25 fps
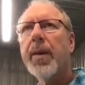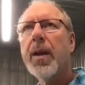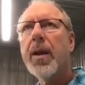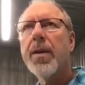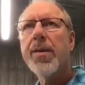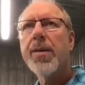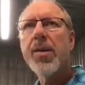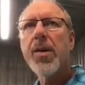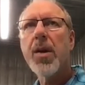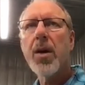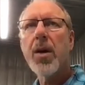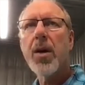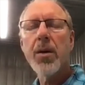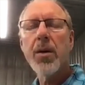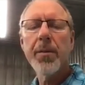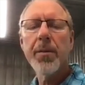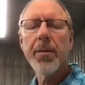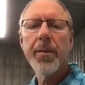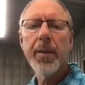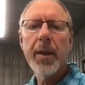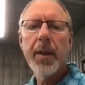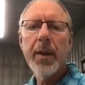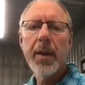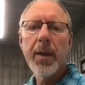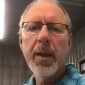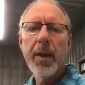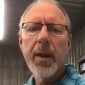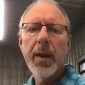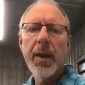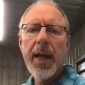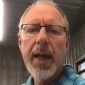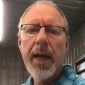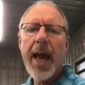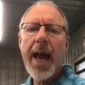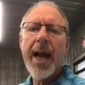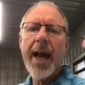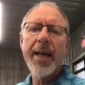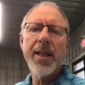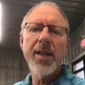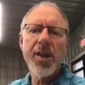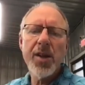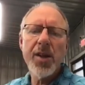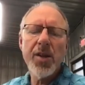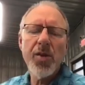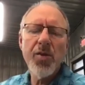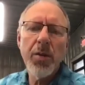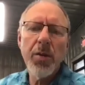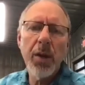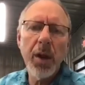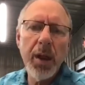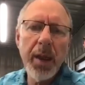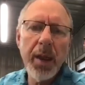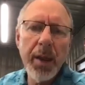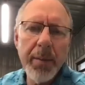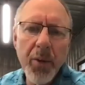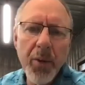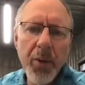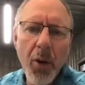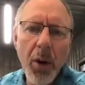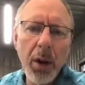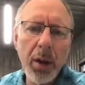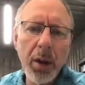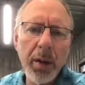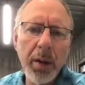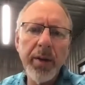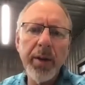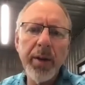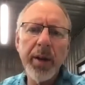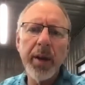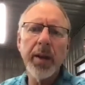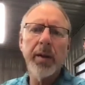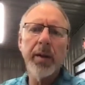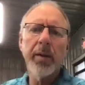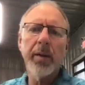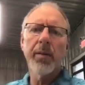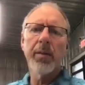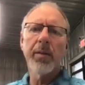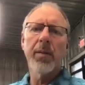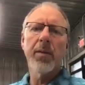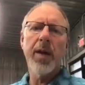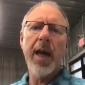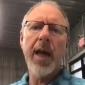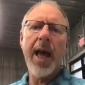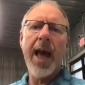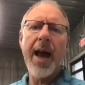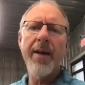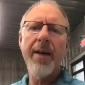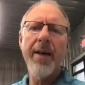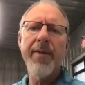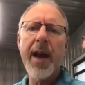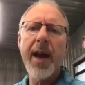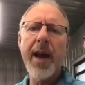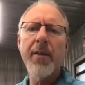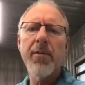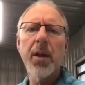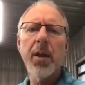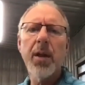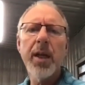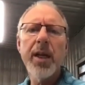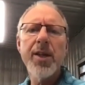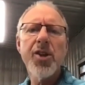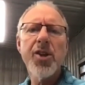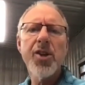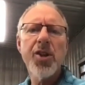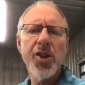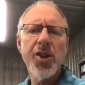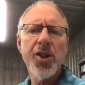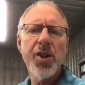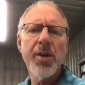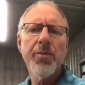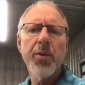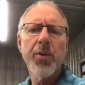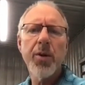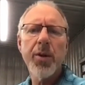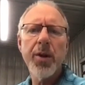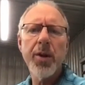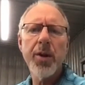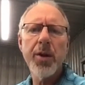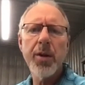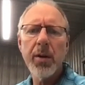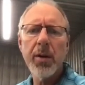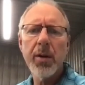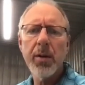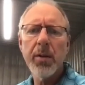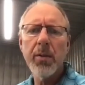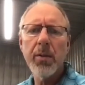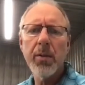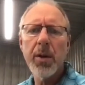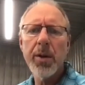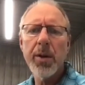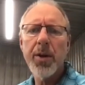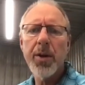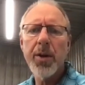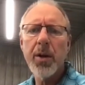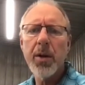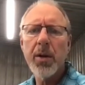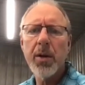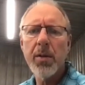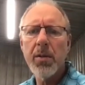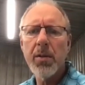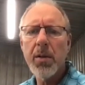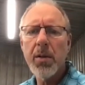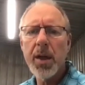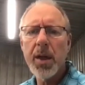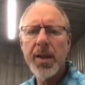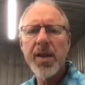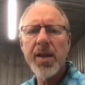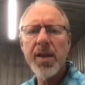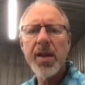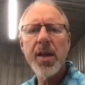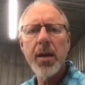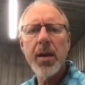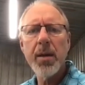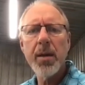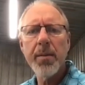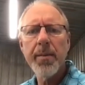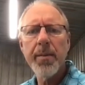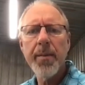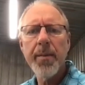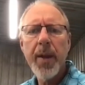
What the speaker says: So, yeah, it's just really important to have that relationship with your team.